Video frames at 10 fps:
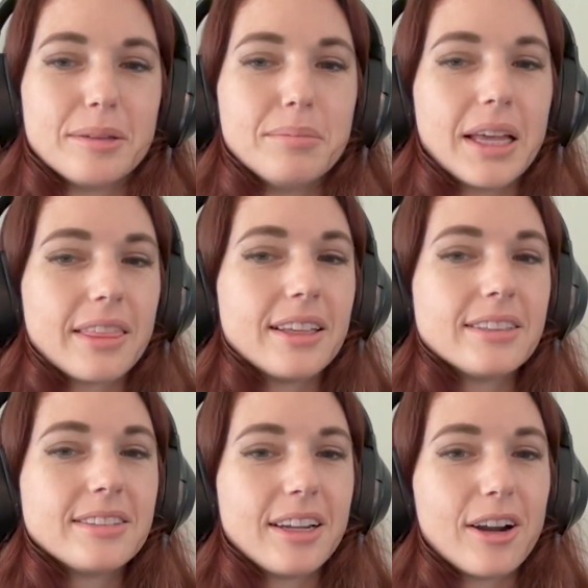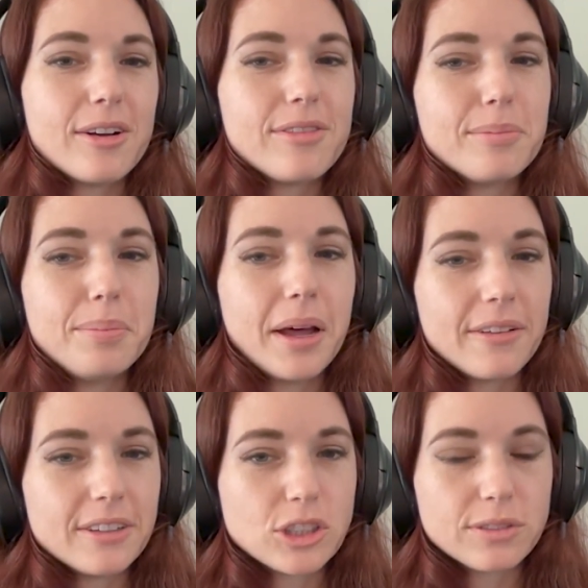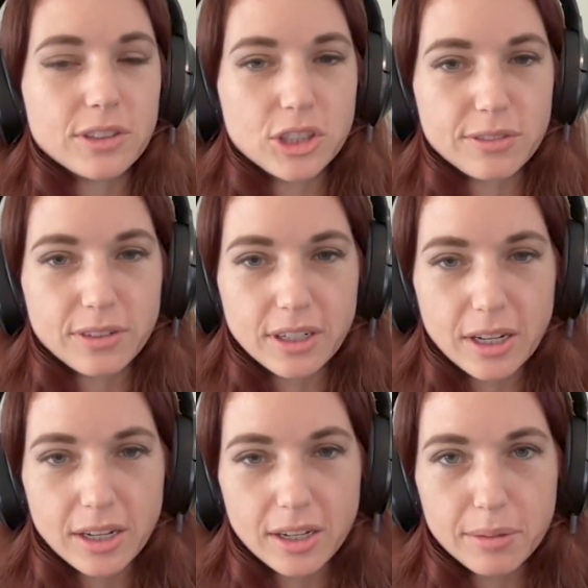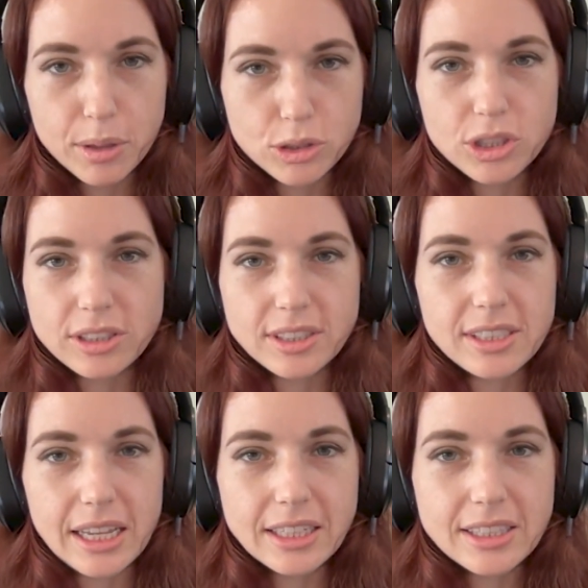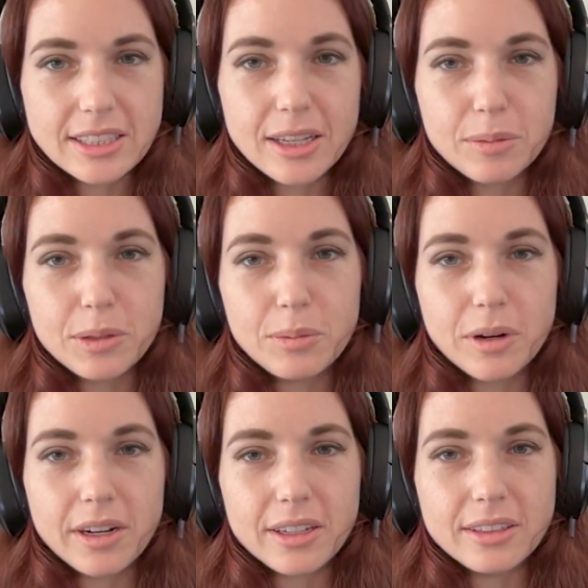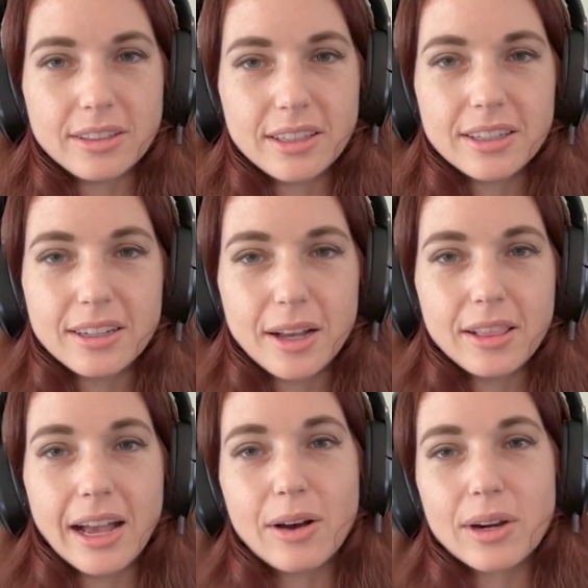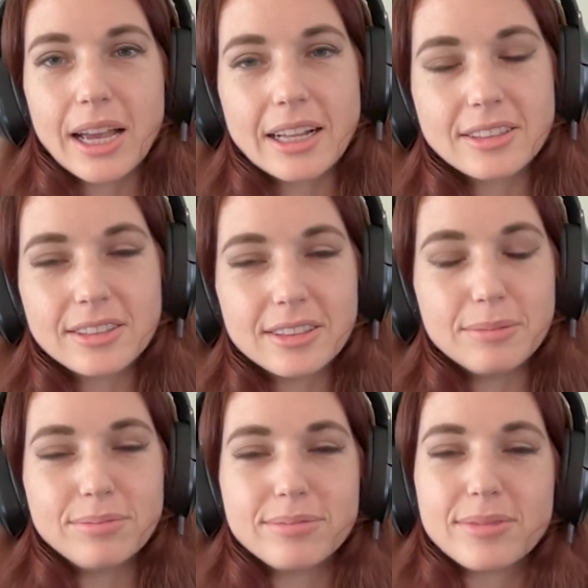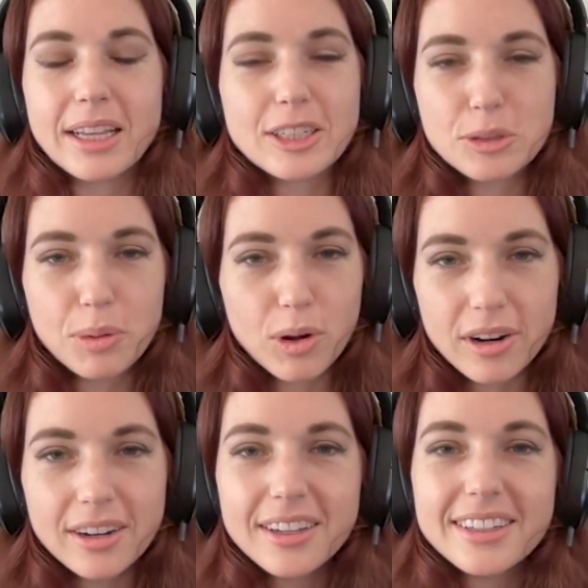methods that are beneficial for different emotional states that we would want to allow our cats to explore?